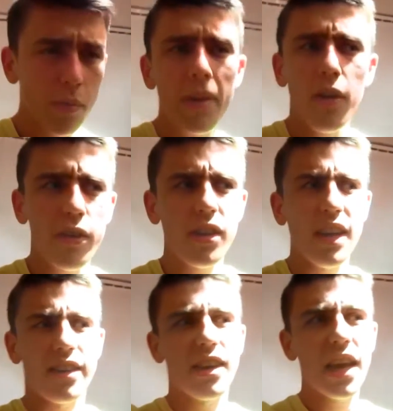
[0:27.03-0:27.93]
been going on
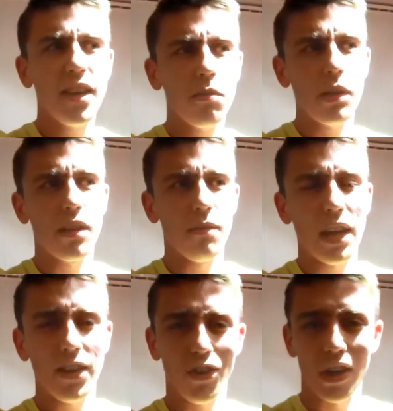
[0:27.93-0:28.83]
today? Today has been
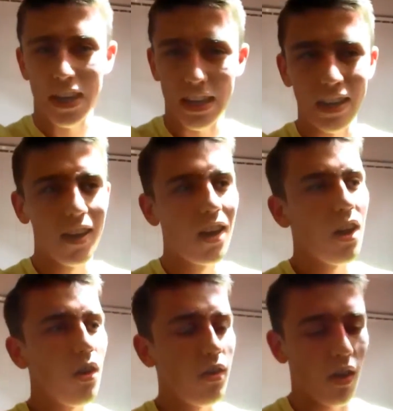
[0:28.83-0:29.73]
literally
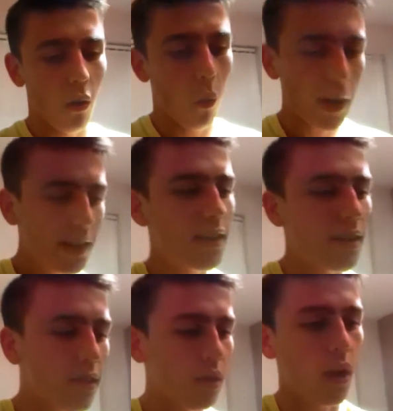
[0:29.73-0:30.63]
a
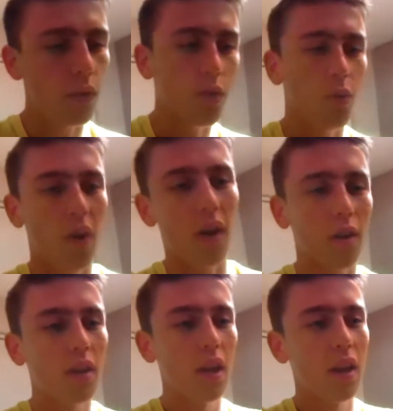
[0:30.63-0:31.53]
waiting to go to
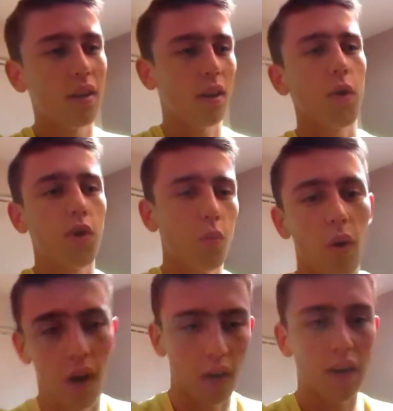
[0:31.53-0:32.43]
work, go to
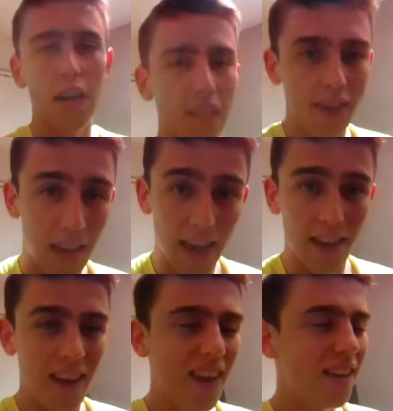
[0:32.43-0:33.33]
work kind of day.
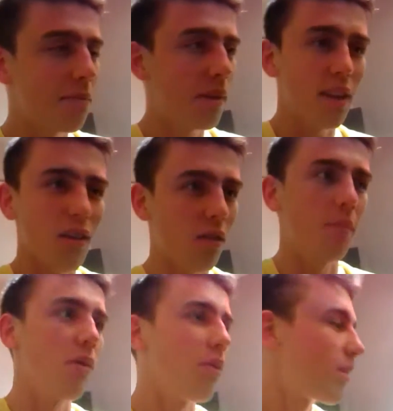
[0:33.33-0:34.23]
It's been
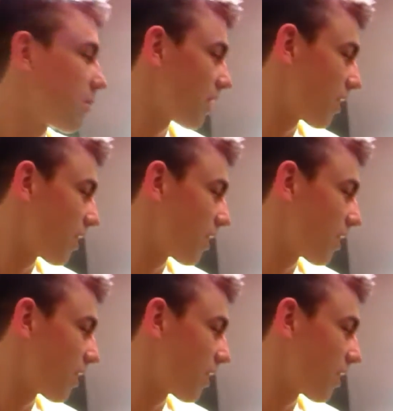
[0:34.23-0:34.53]
horrible. It's been